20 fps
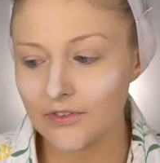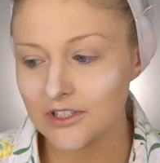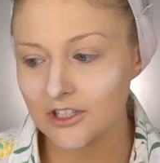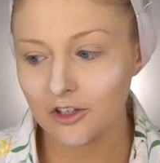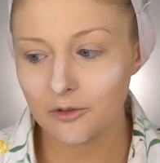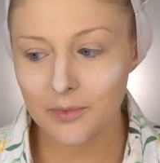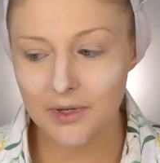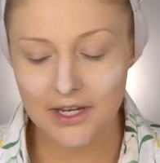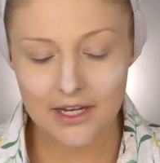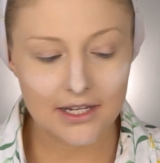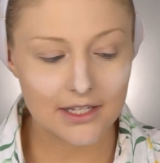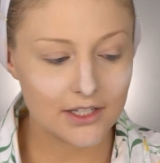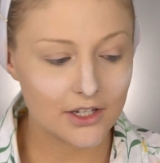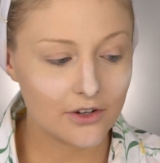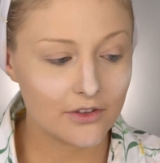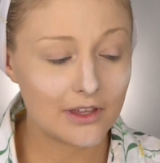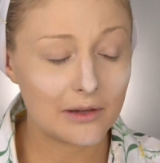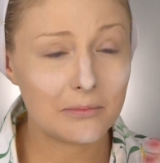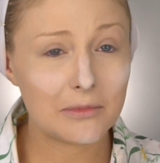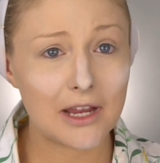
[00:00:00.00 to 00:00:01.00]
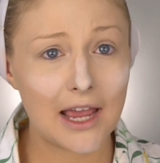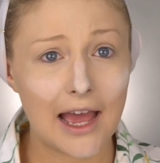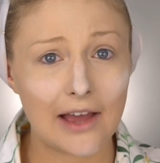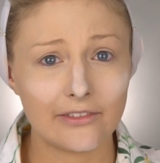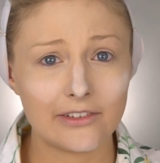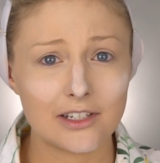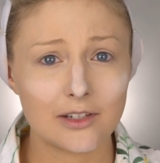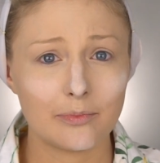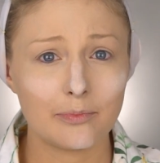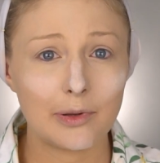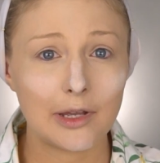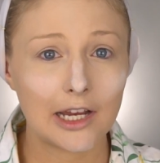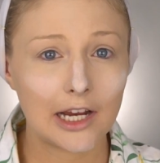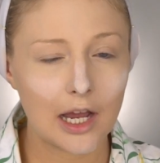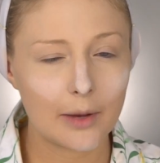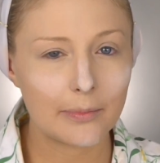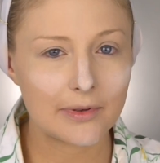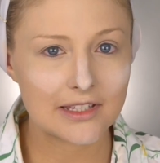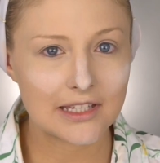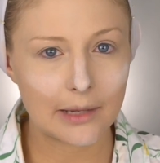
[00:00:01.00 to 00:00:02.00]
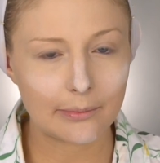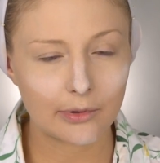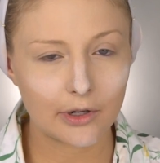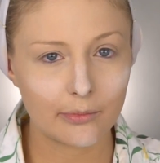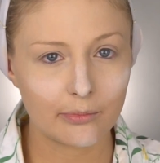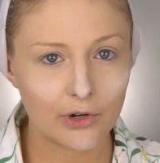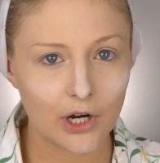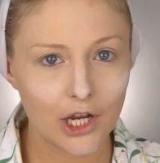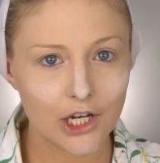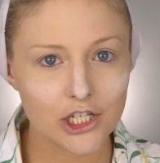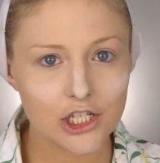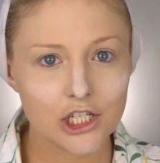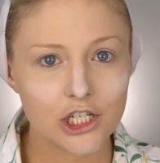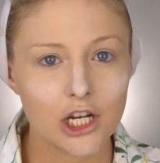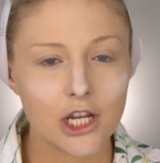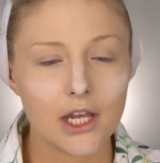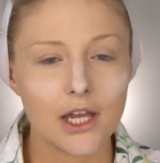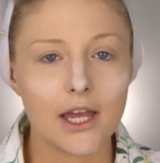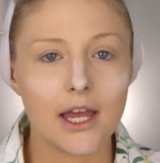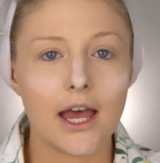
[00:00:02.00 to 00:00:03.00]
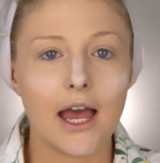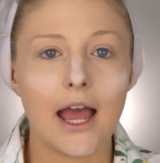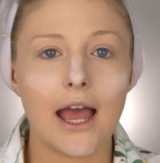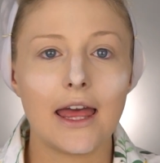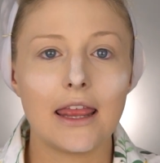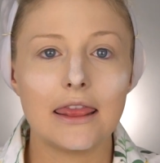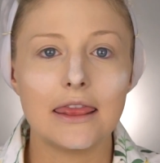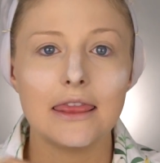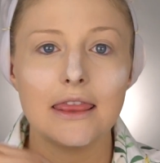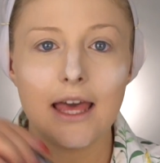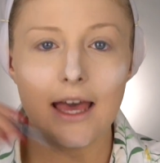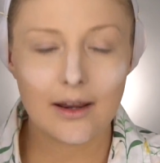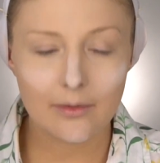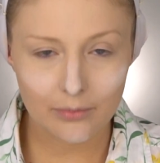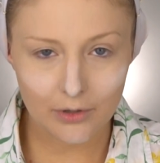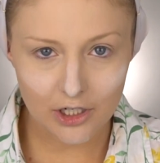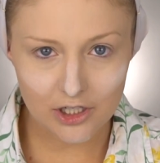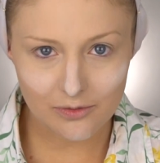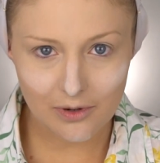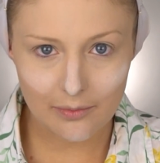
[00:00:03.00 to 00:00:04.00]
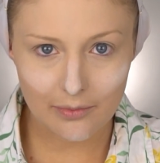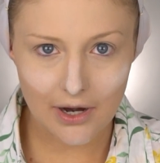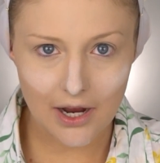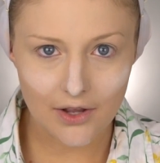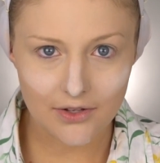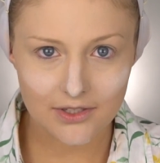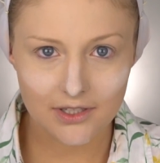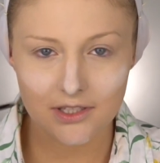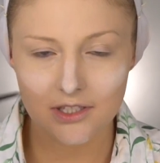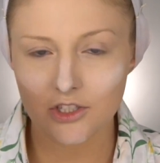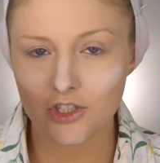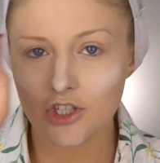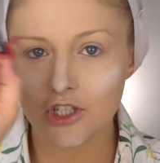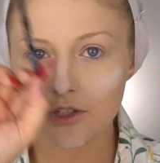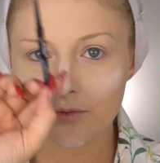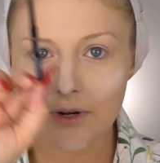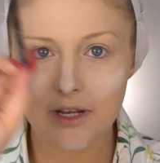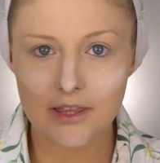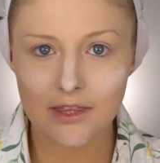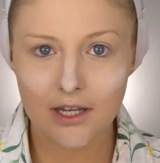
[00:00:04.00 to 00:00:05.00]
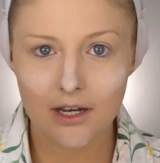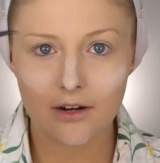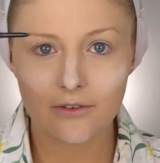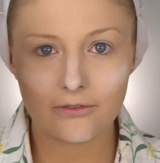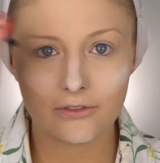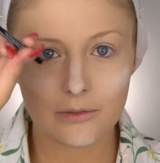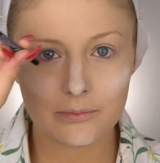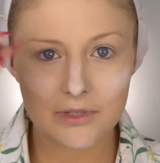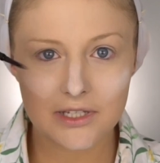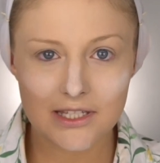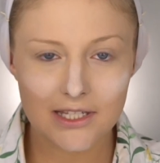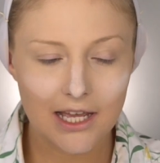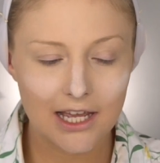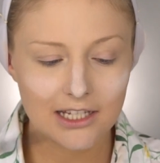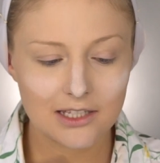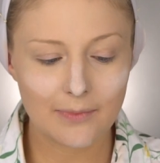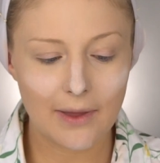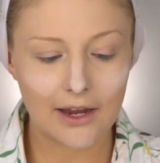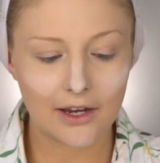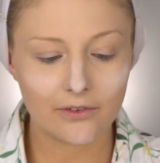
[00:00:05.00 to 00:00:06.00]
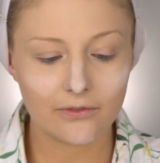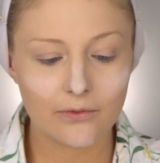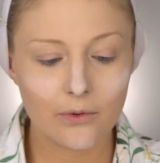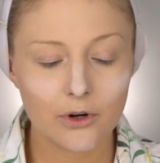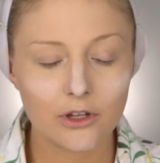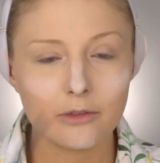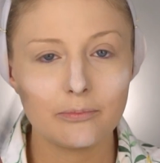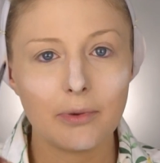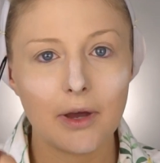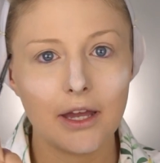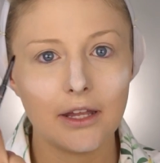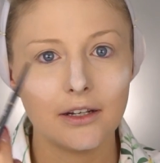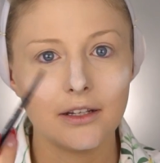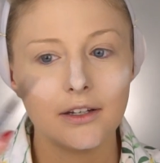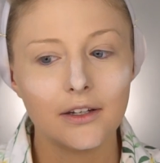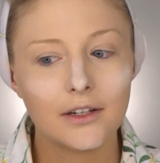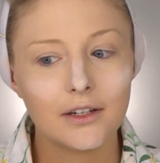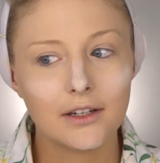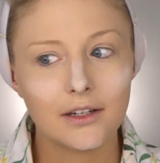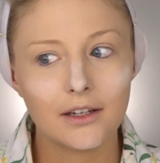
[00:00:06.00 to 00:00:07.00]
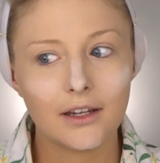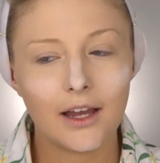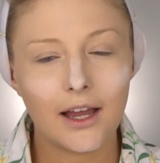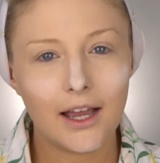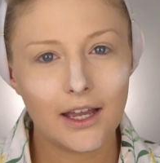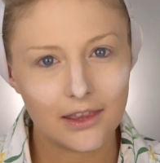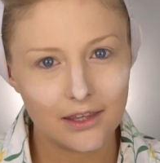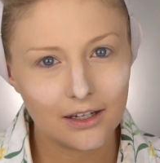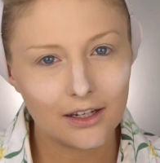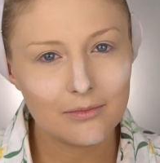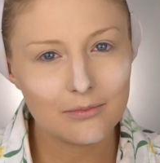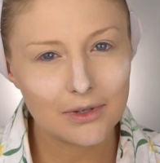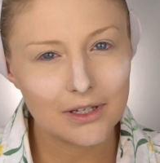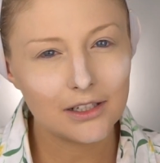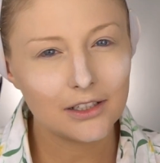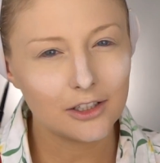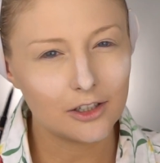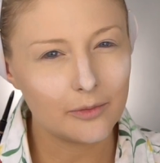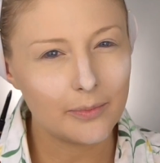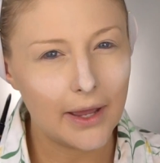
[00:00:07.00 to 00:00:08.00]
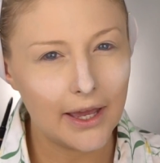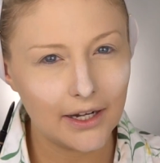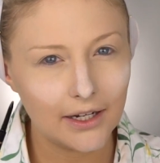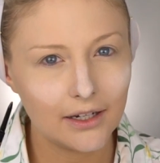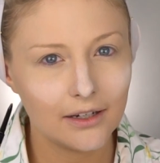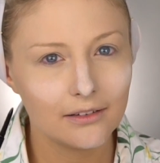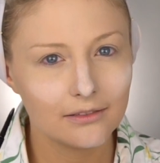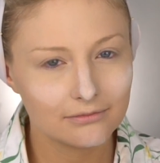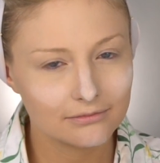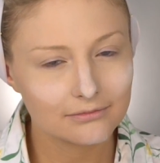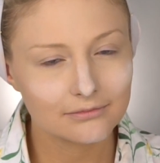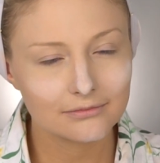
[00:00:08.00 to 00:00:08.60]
It's a little bit easier than me having to pick up a separate brush and then brush my brows. It's just right there, flip the sides back and forth, but I think I'm being a little petty.